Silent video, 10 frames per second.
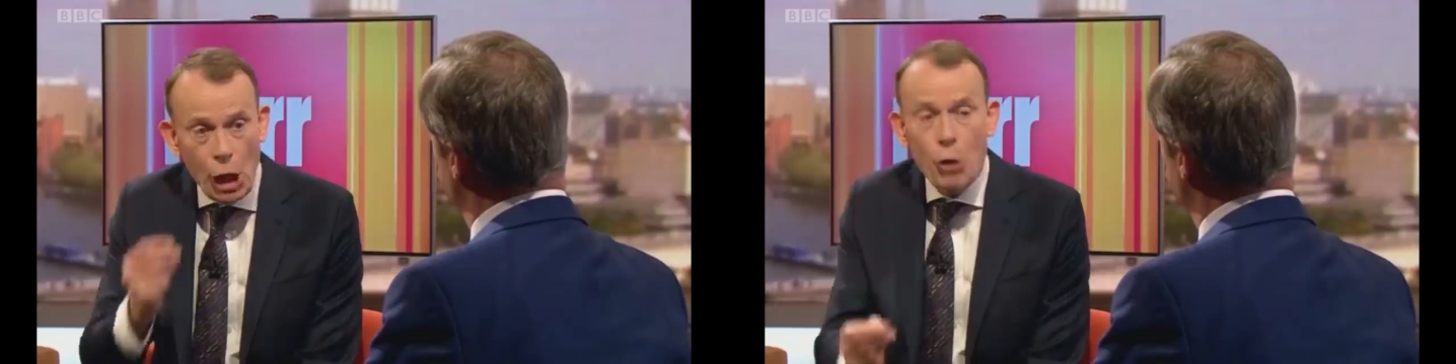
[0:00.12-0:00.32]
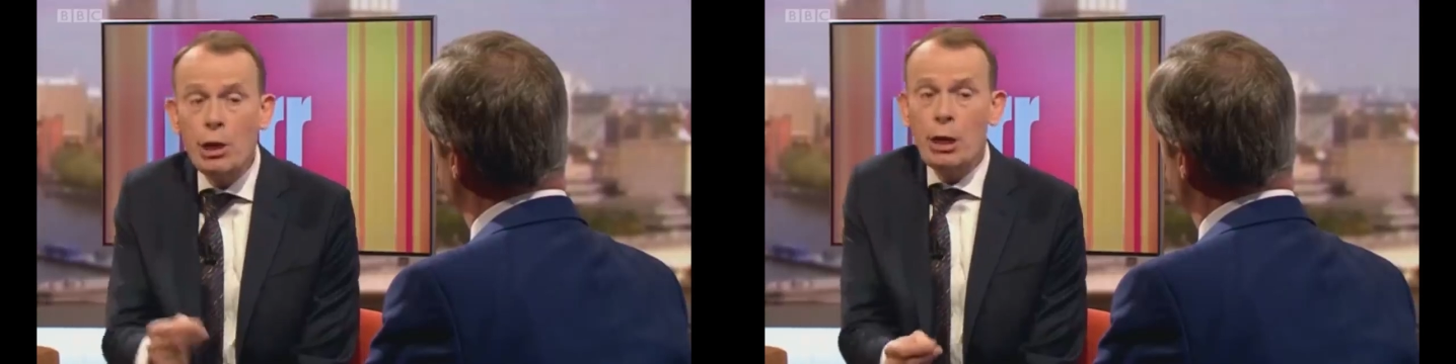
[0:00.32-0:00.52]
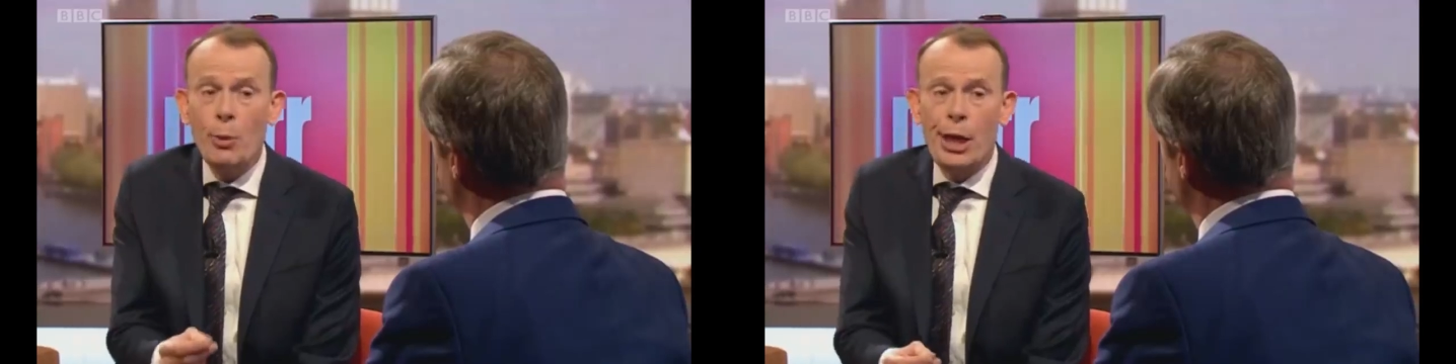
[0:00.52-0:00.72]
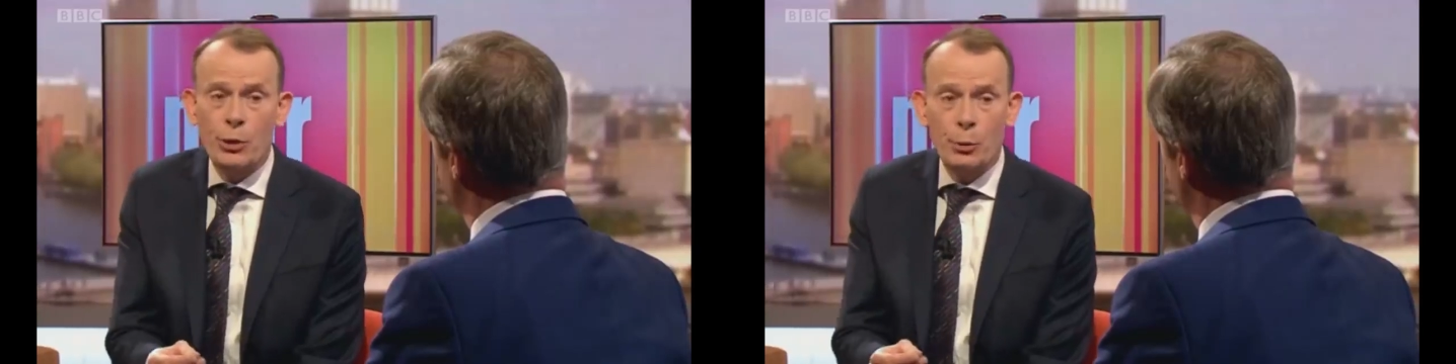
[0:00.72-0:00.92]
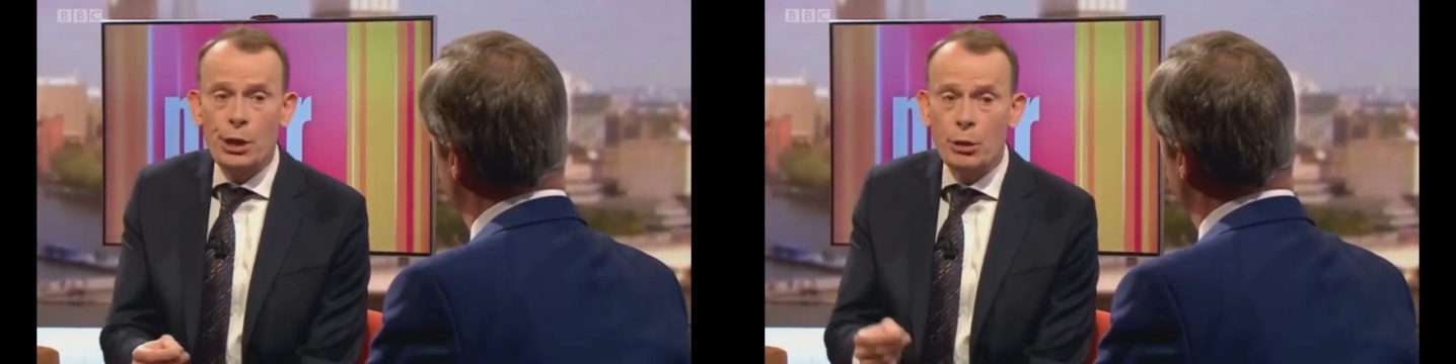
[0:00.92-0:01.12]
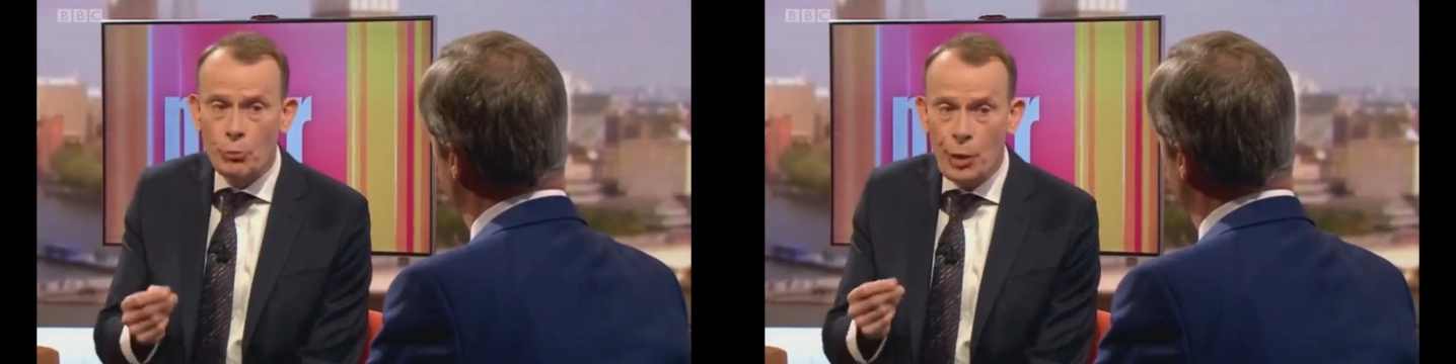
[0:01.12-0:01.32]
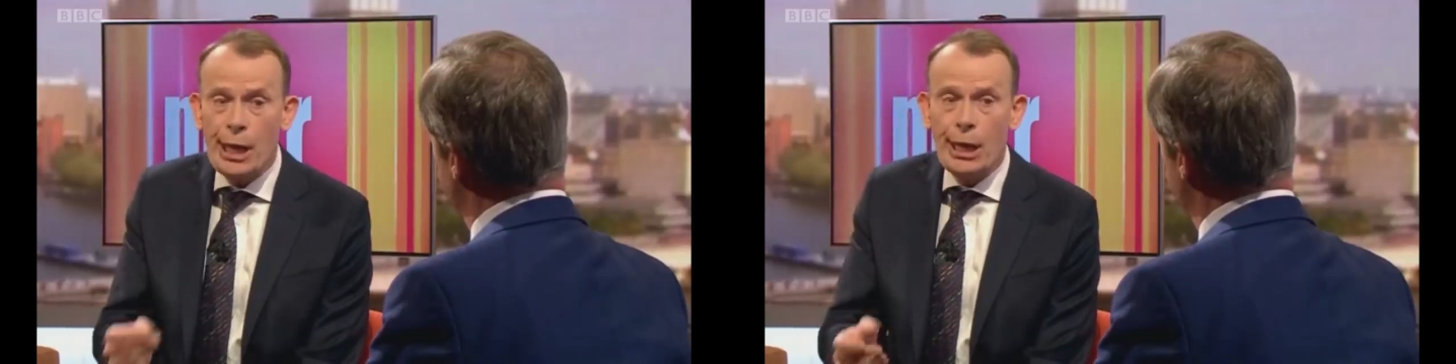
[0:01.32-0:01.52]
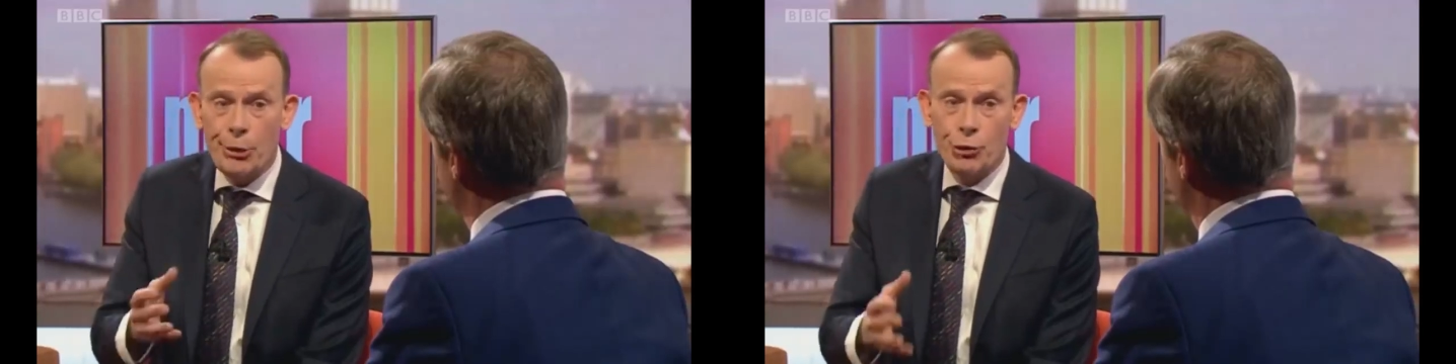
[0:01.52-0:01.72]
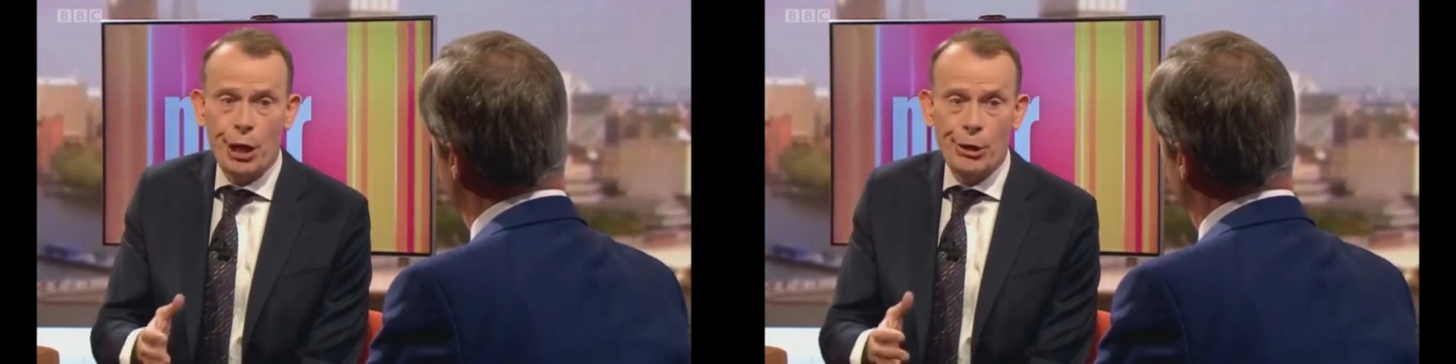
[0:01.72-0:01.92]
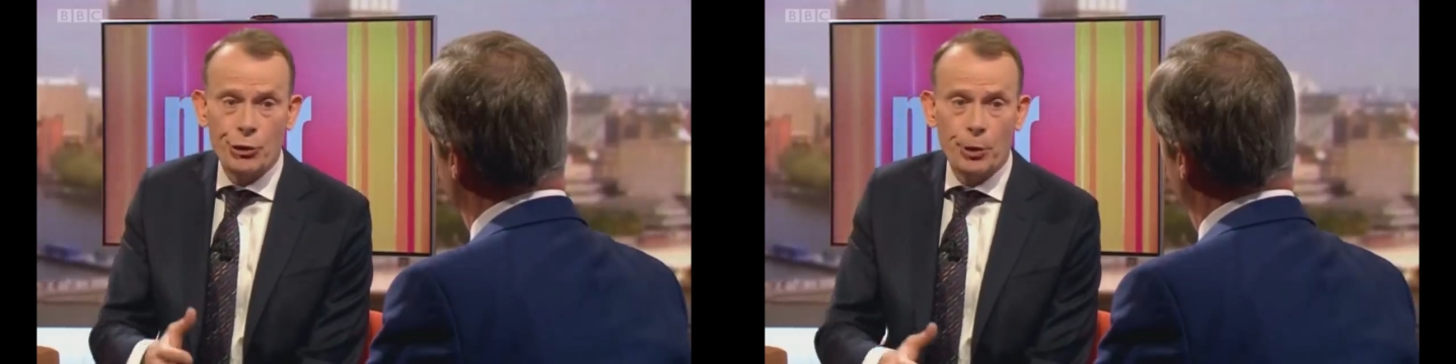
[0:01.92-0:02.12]
the only way that we can
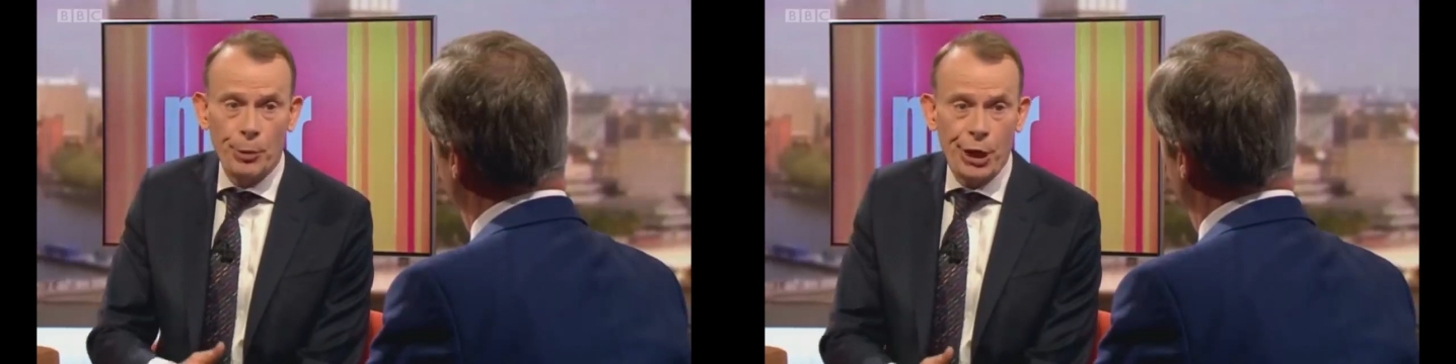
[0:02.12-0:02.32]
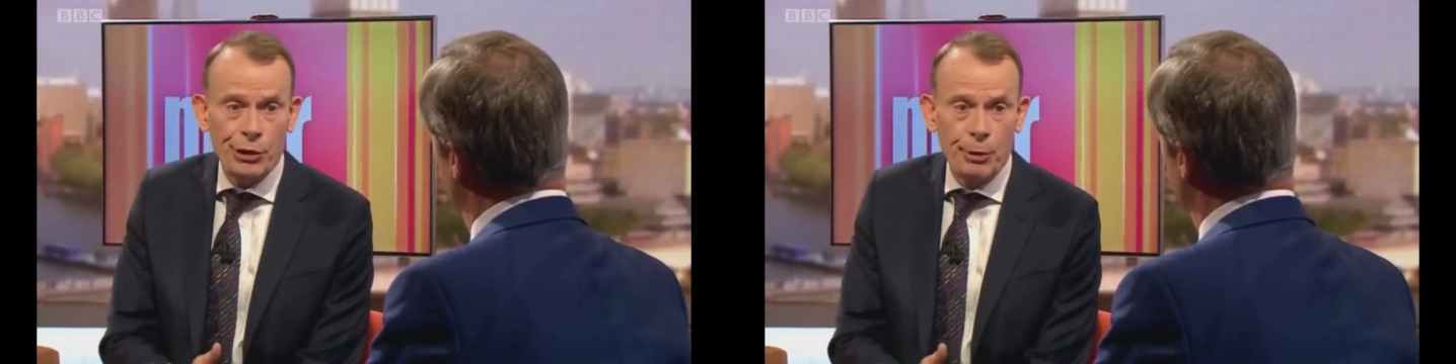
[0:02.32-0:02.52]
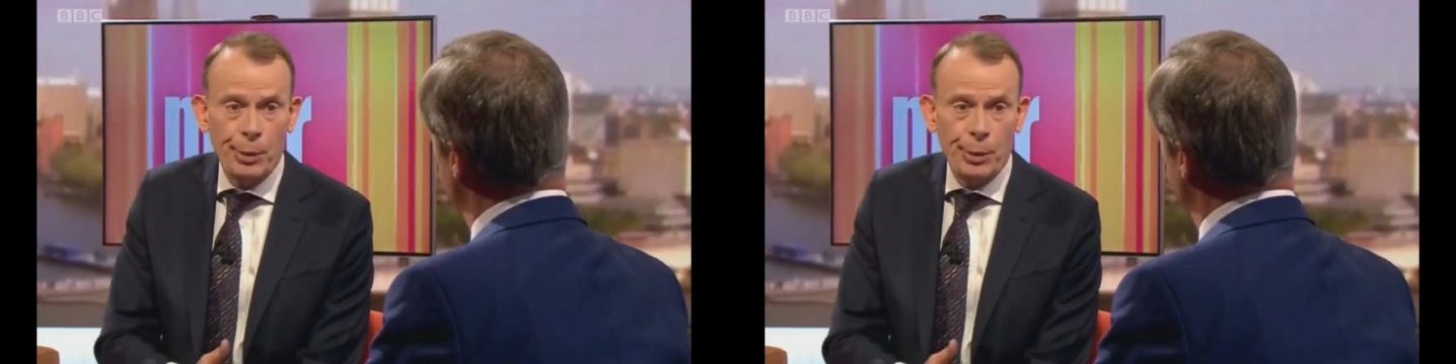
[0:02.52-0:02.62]
really judge the